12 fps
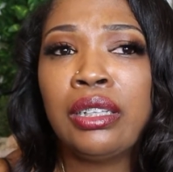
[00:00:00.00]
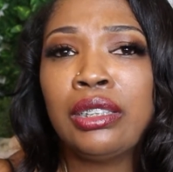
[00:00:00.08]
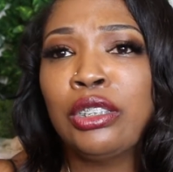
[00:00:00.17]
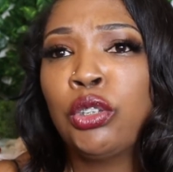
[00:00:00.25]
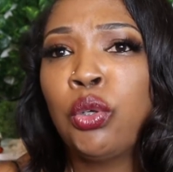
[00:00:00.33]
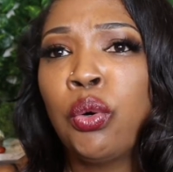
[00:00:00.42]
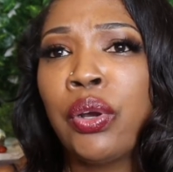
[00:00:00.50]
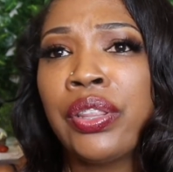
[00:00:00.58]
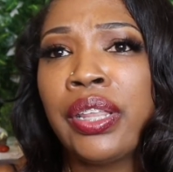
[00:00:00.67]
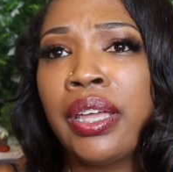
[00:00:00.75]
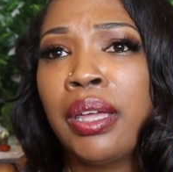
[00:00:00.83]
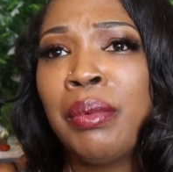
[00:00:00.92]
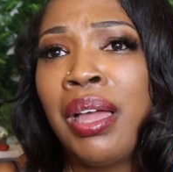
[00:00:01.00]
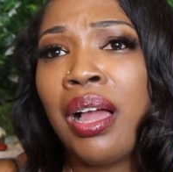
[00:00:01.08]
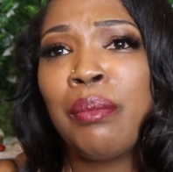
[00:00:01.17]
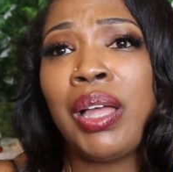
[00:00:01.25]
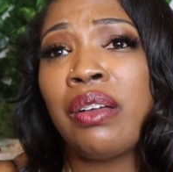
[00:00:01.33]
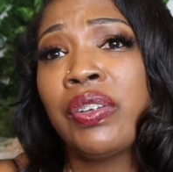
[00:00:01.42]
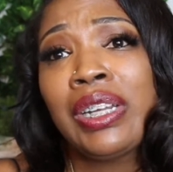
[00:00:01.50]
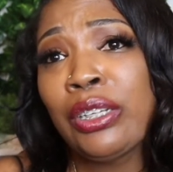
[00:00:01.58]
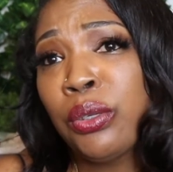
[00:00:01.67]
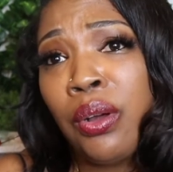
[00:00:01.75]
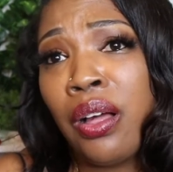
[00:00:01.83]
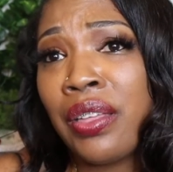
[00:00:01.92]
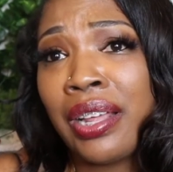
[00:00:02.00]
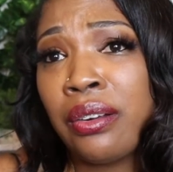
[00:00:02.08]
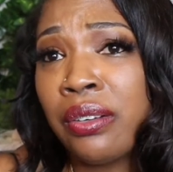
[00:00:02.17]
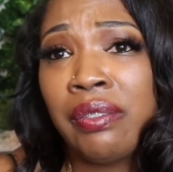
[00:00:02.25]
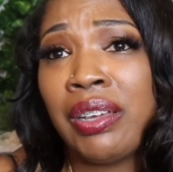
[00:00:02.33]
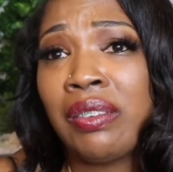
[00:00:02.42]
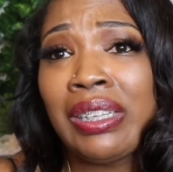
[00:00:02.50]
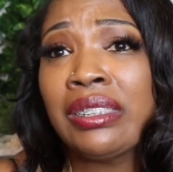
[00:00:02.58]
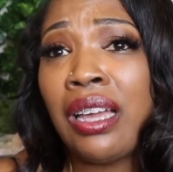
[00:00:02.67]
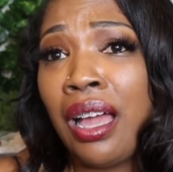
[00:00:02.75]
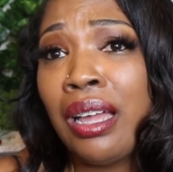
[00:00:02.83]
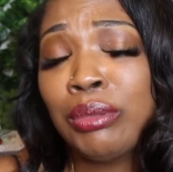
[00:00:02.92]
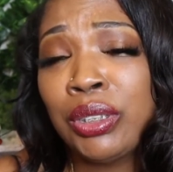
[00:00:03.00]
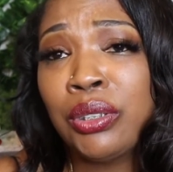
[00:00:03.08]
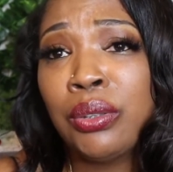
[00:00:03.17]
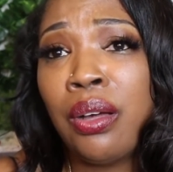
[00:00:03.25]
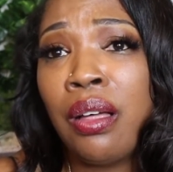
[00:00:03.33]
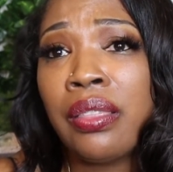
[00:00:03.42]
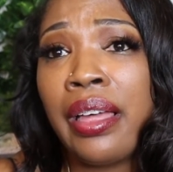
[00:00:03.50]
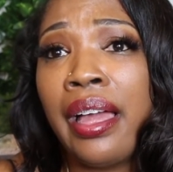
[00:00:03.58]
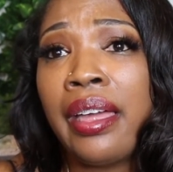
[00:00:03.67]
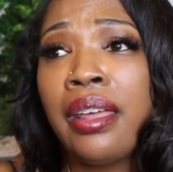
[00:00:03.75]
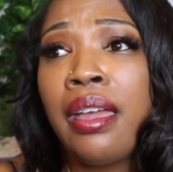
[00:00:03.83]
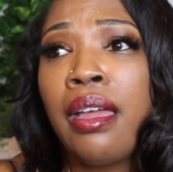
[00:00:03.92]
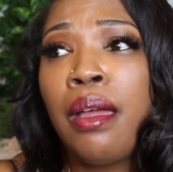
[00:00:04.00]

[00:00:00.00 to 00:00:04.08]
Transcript: contour them. I'm not finna do all that. I don't even have the time to do all that.